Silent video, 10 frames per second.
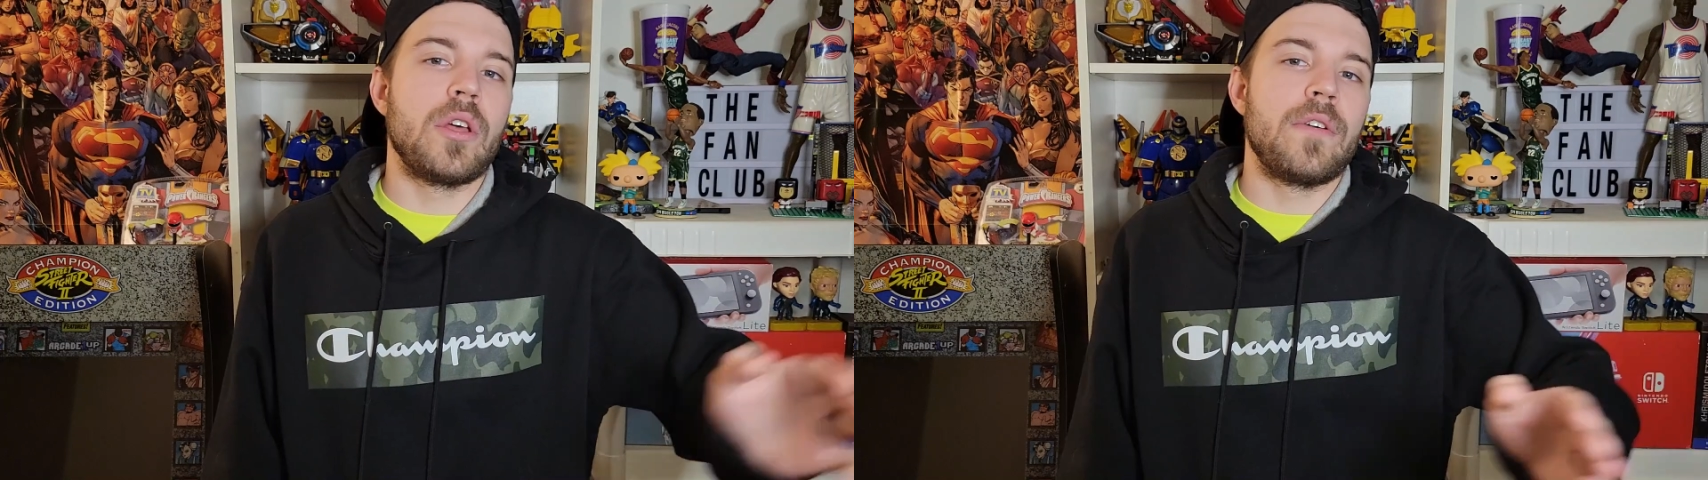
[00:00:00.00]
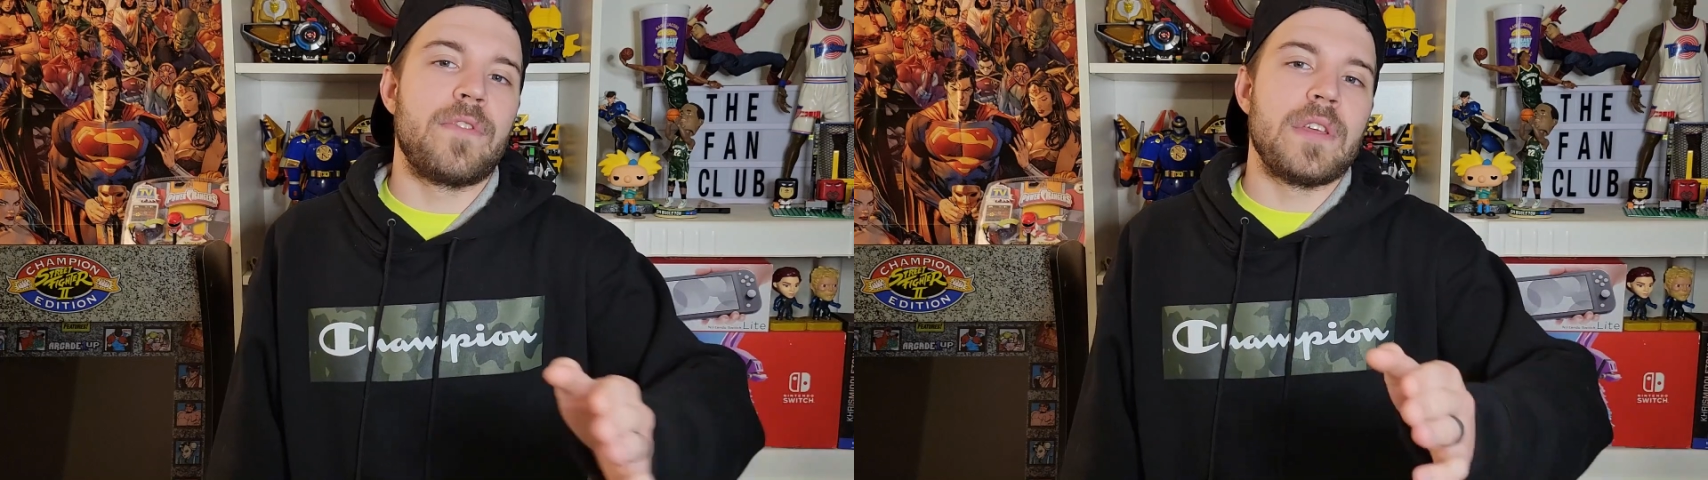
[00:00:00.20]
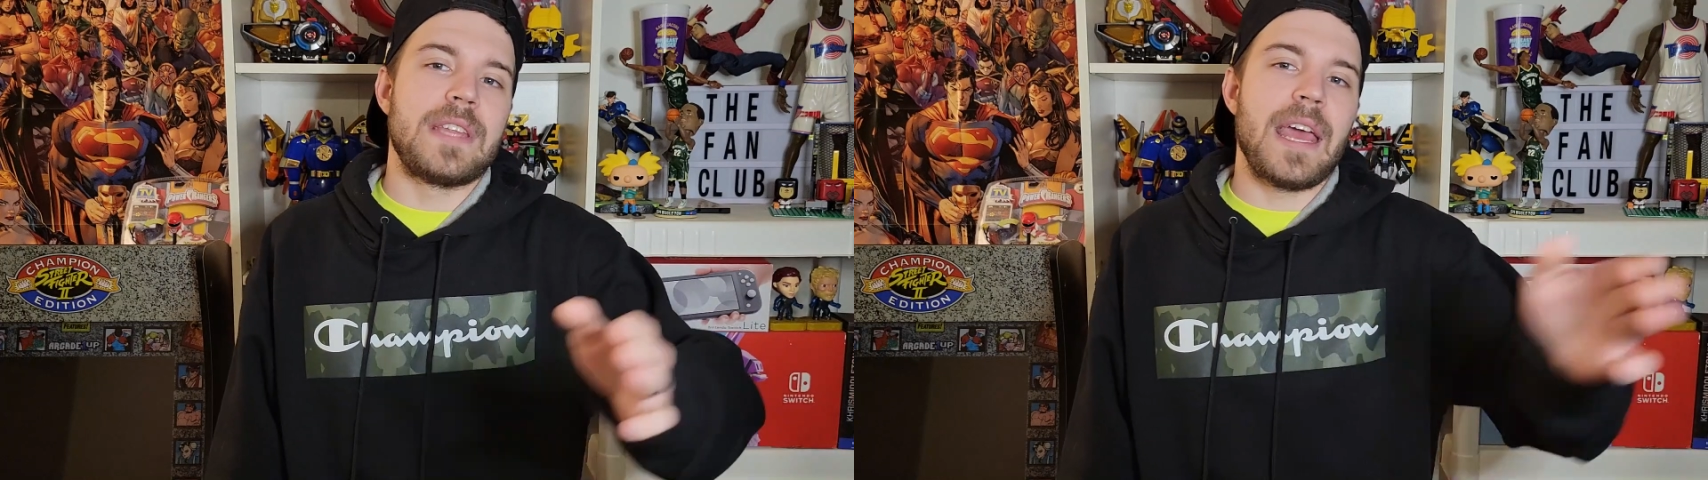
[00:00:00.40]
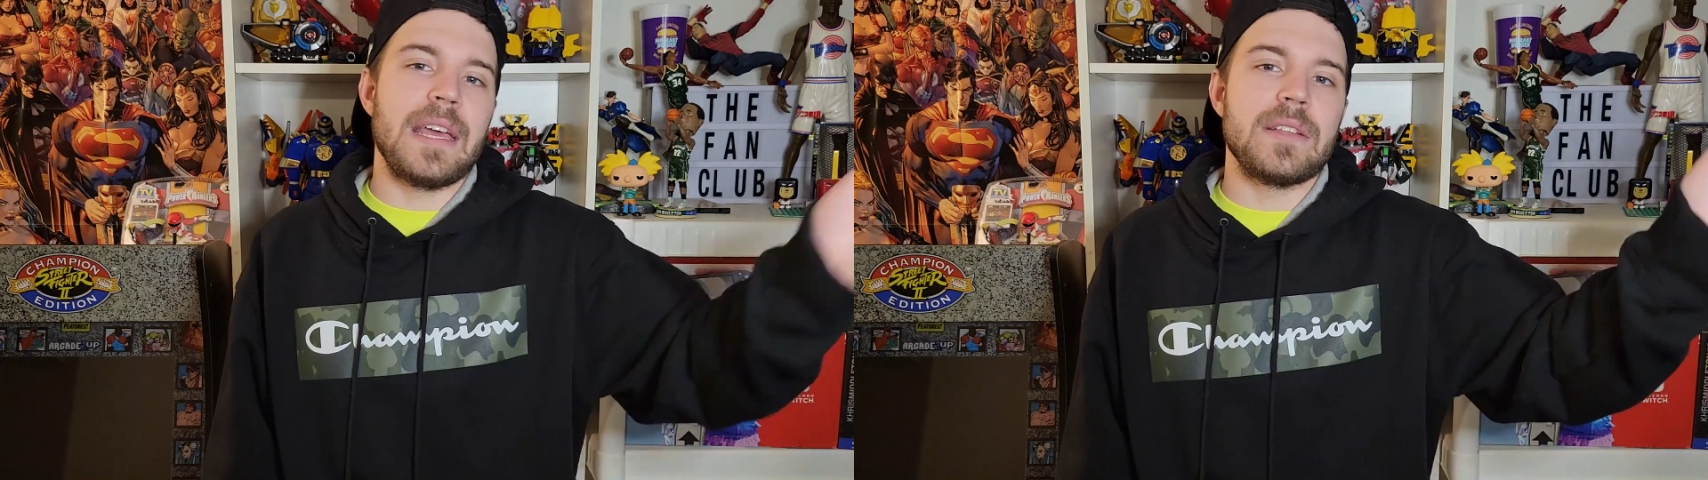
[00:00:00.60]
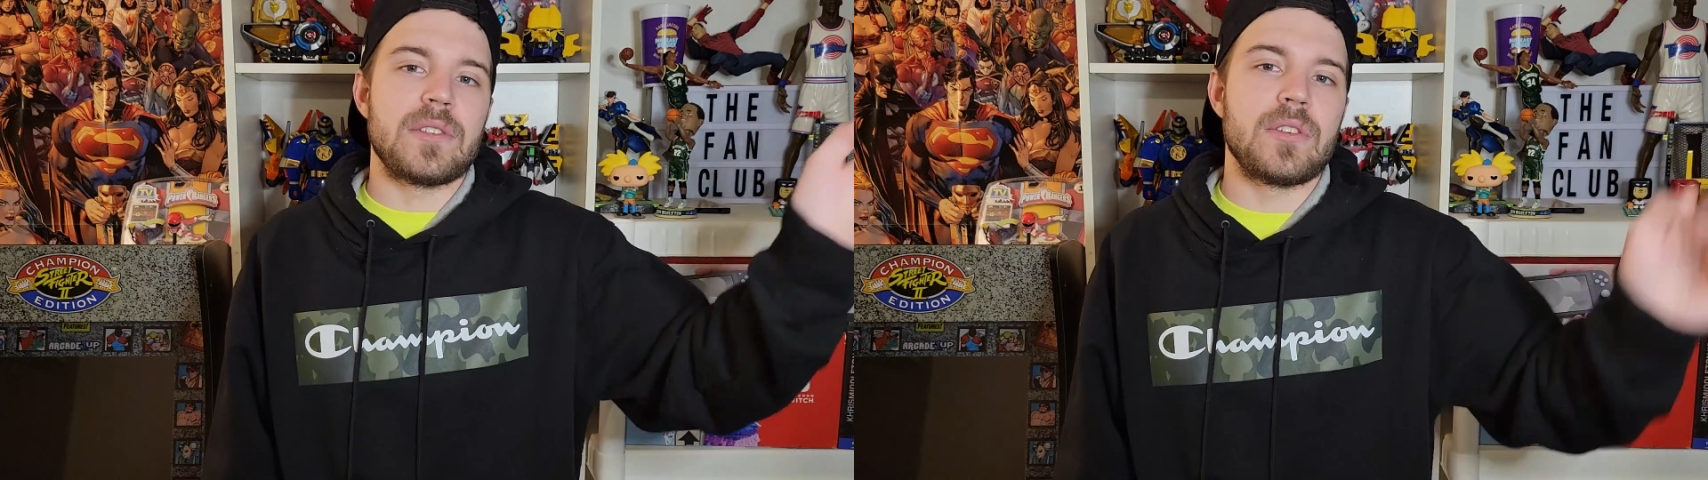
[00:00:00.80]
of the
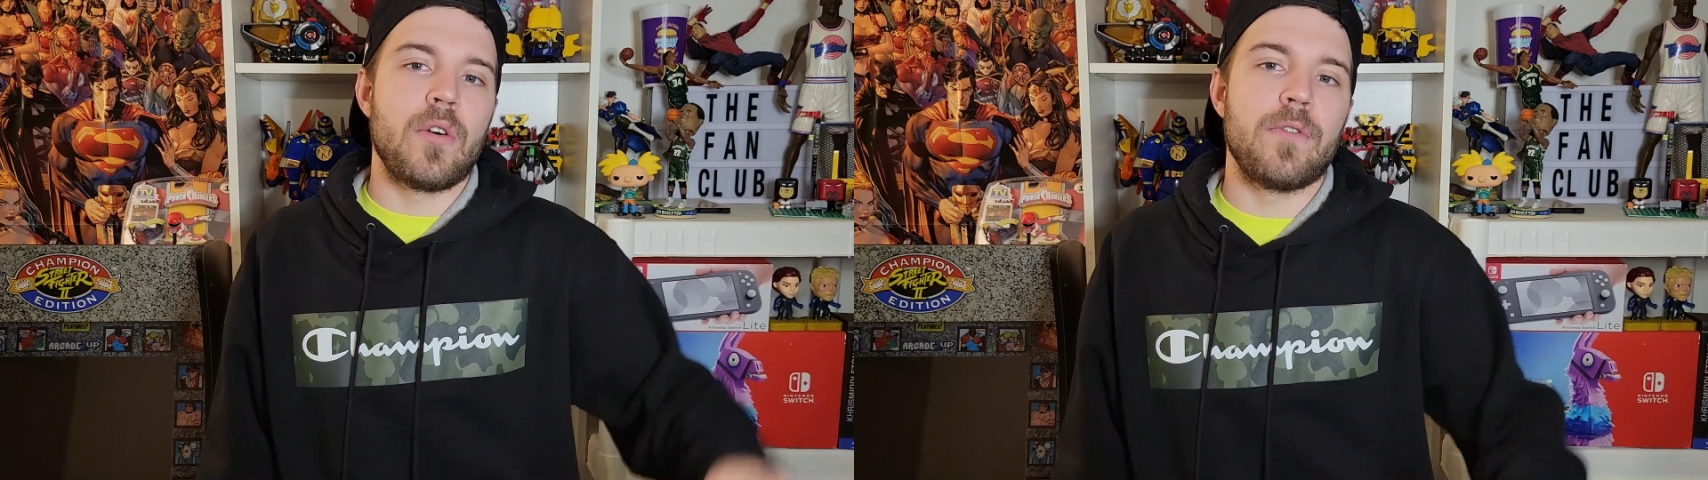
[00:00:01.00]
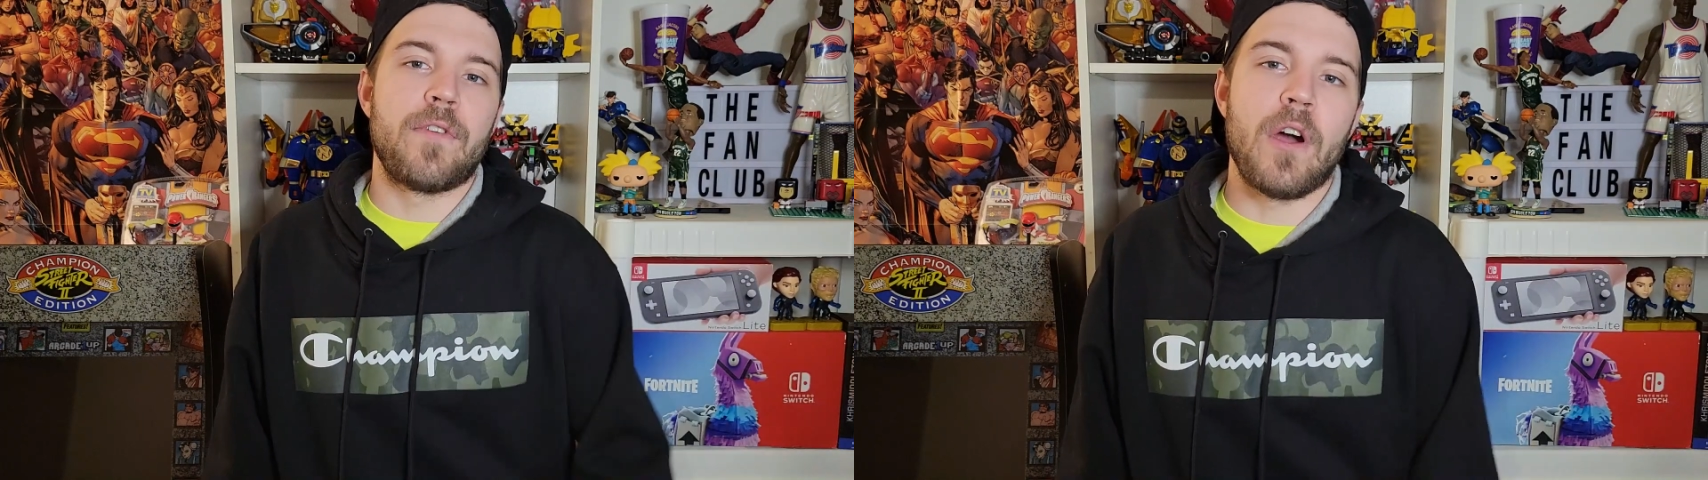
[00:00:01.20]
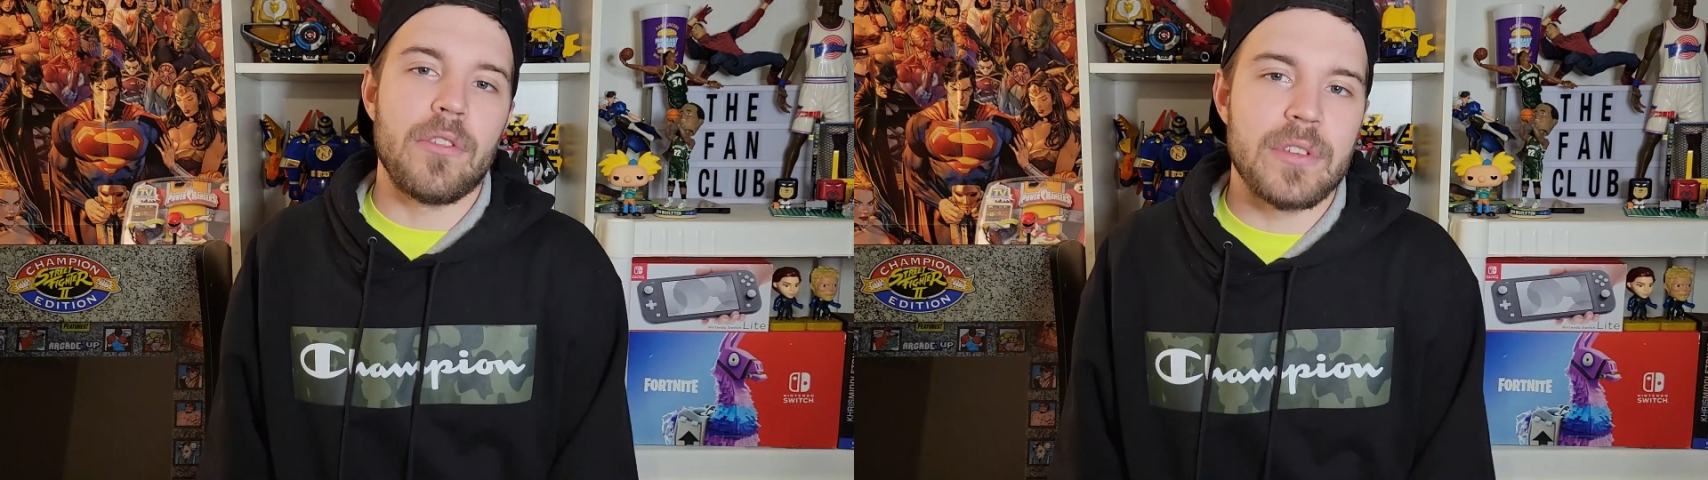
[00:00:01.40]
dates so far,